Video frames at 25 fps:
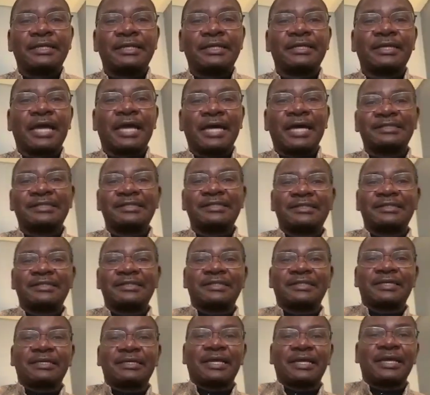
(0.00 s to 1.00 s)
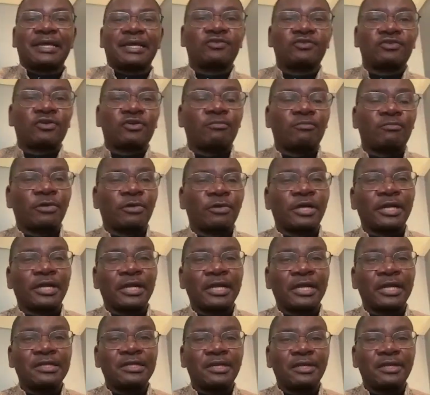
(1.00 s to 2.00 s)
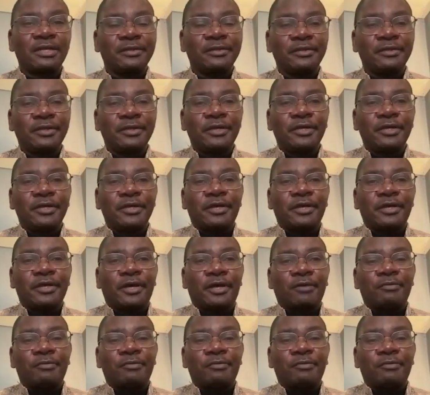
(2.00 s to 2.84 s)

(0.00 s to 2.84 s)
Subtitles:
And that assisted ESCOM greatly